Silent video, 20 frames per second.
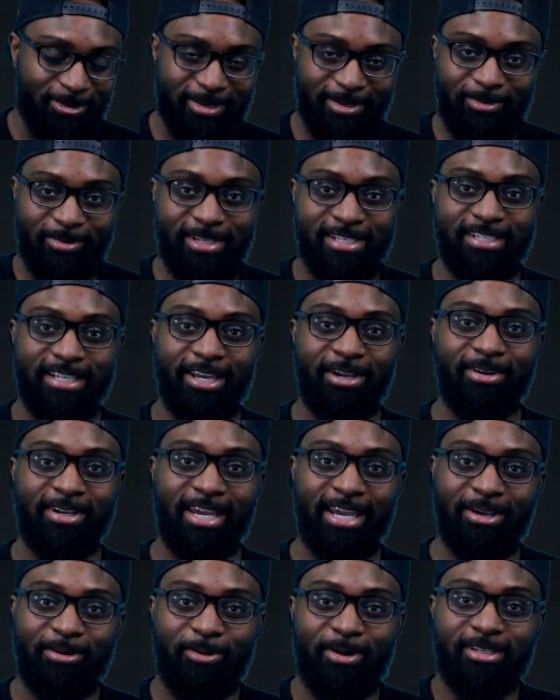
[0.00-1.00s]
we say,
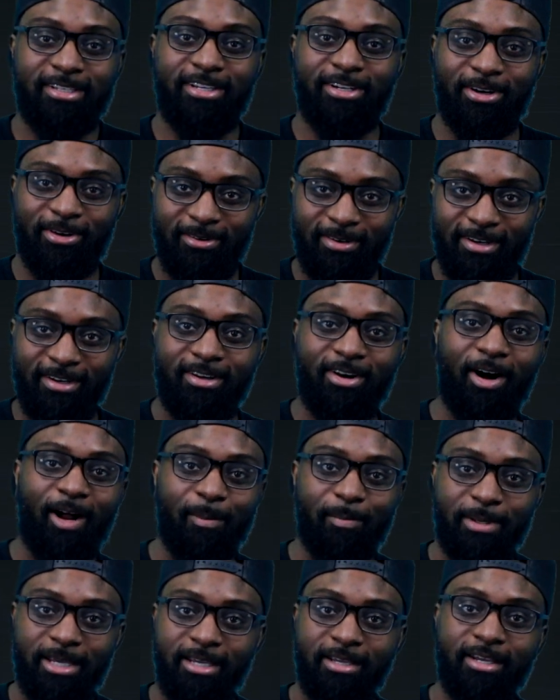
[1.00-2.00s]
okay, well, you know,
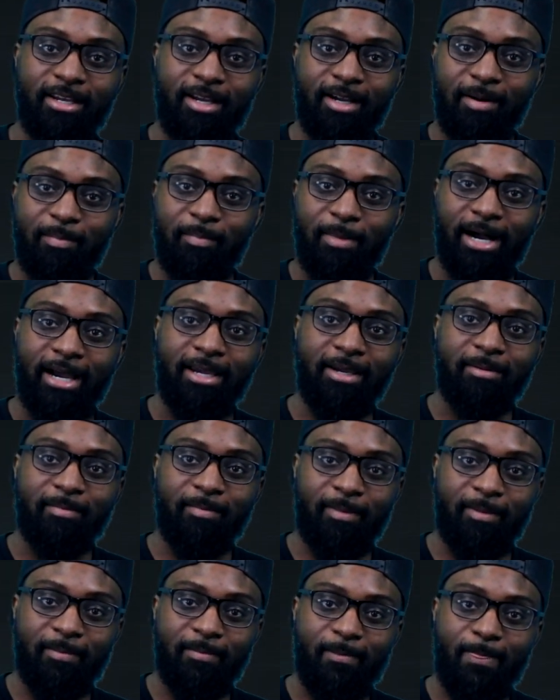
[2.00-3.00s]
call me my,
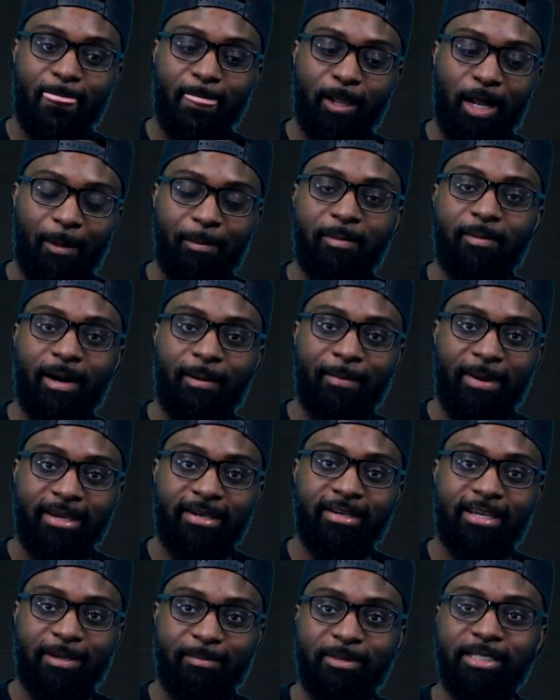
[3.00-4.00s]
call me by my
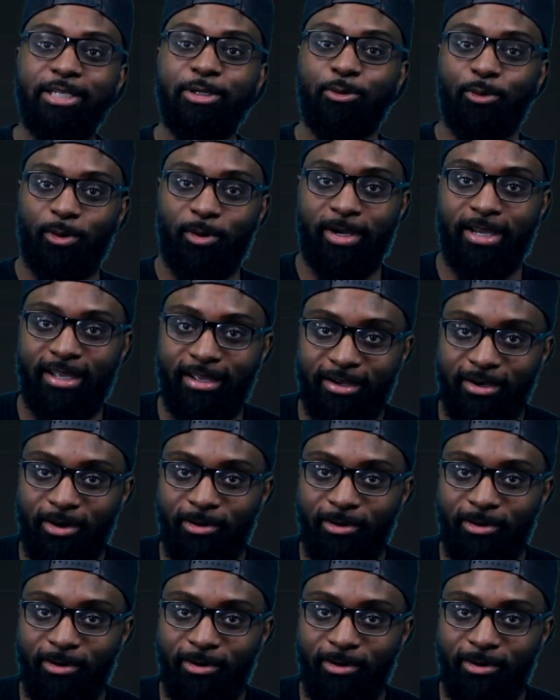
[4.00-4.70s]
name, Leroy.